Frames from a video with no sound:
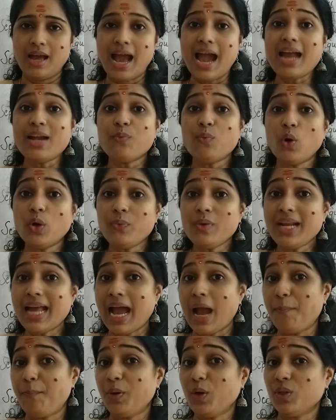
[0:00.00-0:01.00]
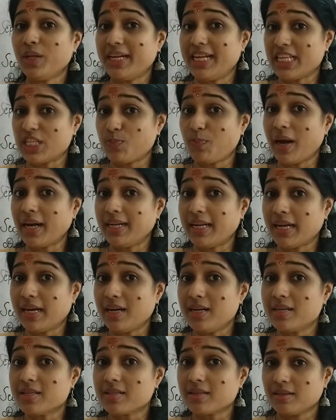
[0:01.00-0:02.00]
And what will happen to the dust
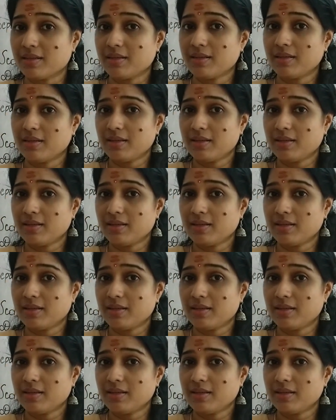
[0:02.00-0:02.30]
particles?